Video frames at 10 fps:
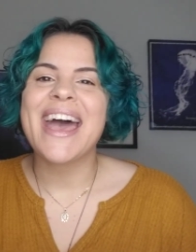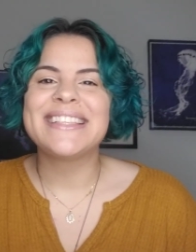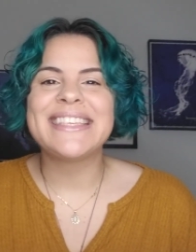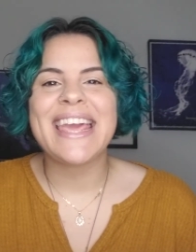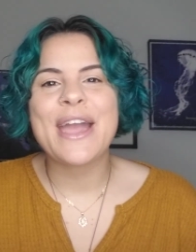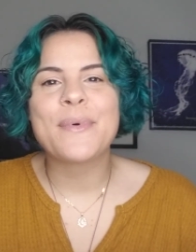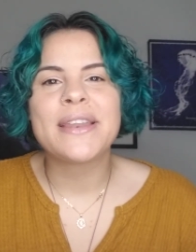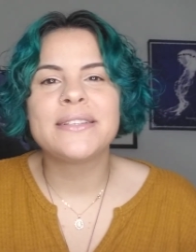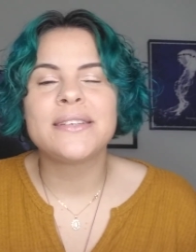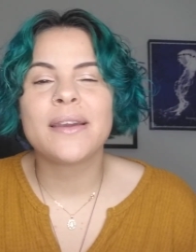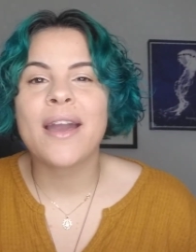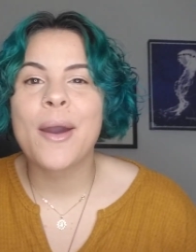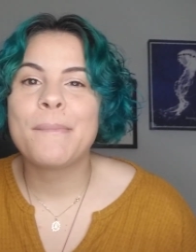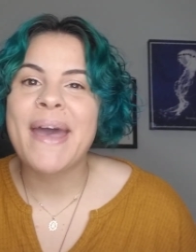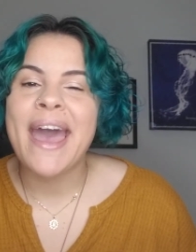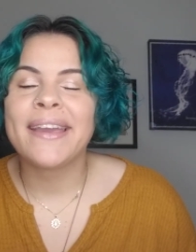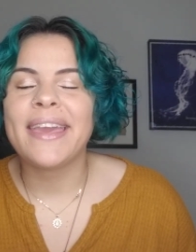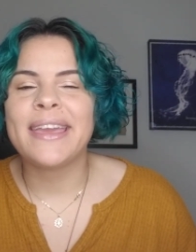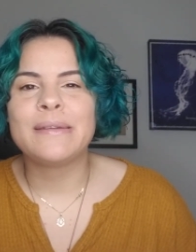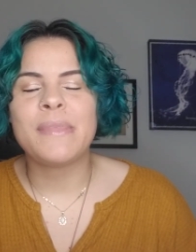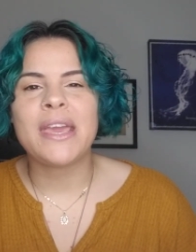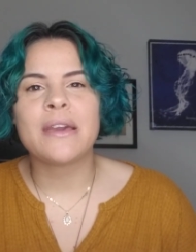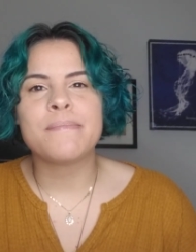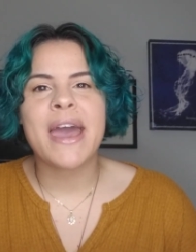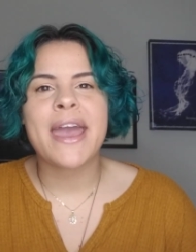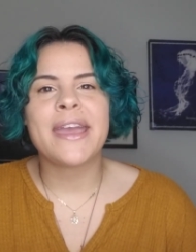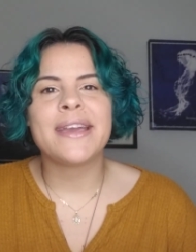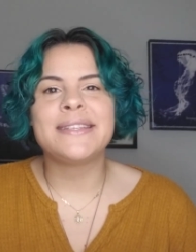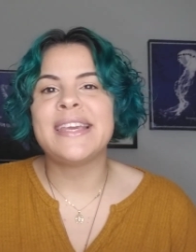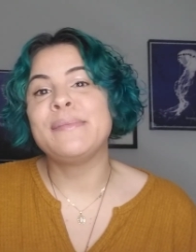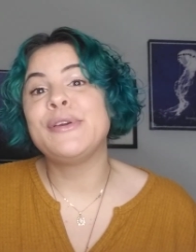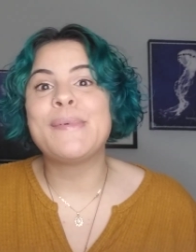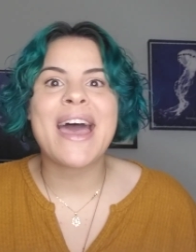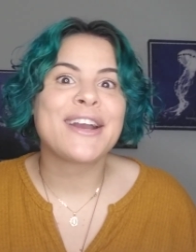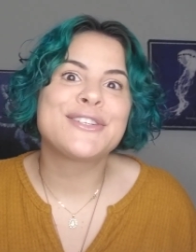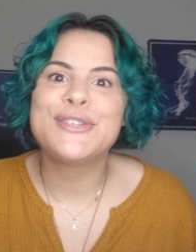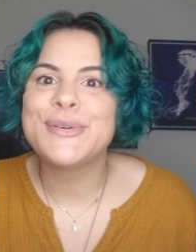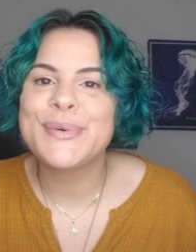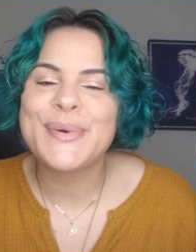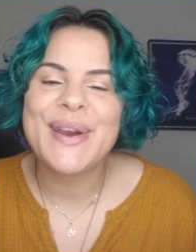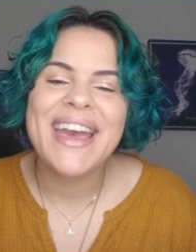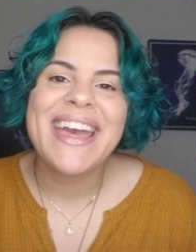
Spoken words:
today I wanted to come back and make my debut back to